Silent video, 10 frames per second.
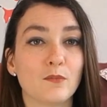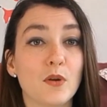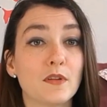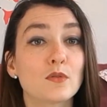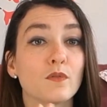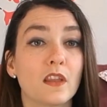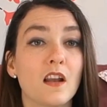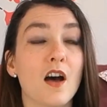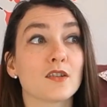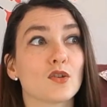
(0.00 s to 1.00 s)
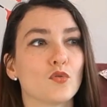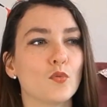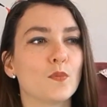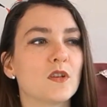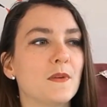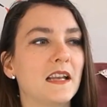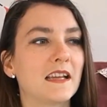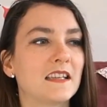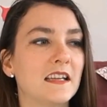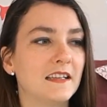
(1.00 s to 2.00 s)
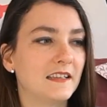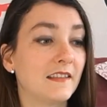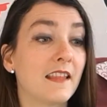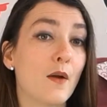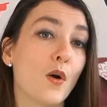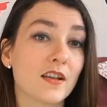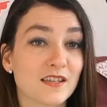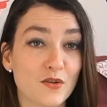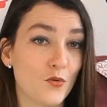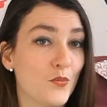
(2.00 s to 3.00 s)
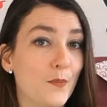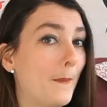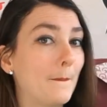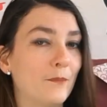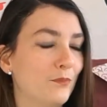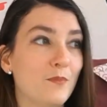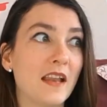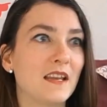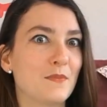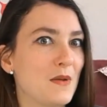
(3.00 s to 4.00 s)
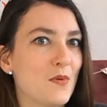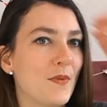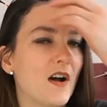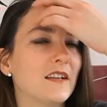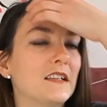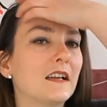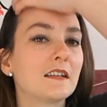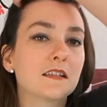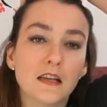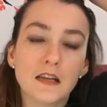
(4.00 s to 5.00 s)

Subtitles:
we were sort of the last group to be let in, and there were still many people behind us.